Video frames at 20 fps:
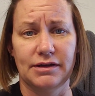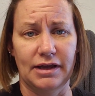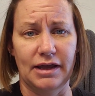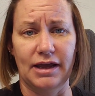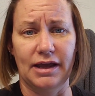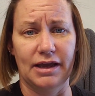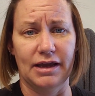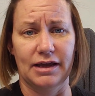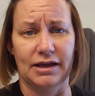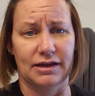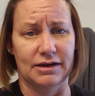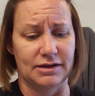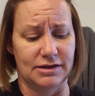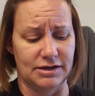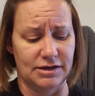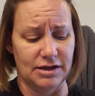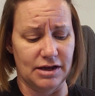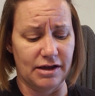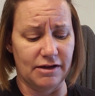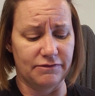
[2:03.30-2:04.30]
and
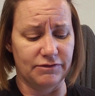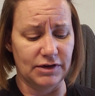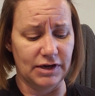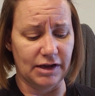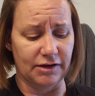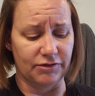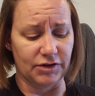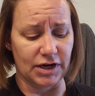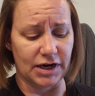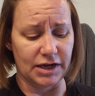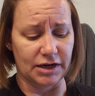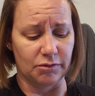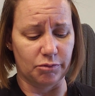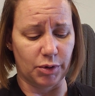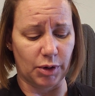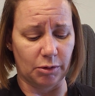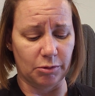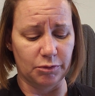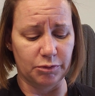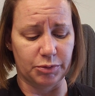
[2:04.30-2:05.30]
I've never had a
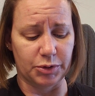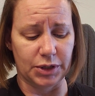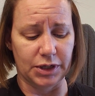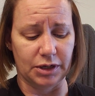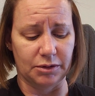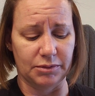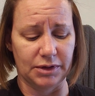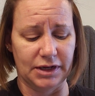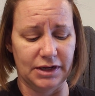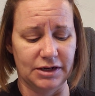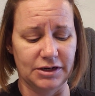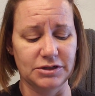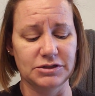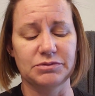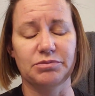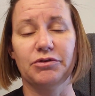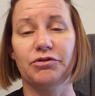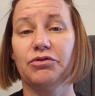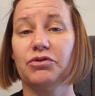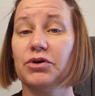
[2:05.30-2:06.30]
problem putting on my ears
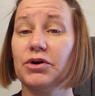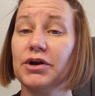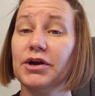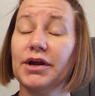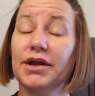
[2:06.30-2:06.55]
before.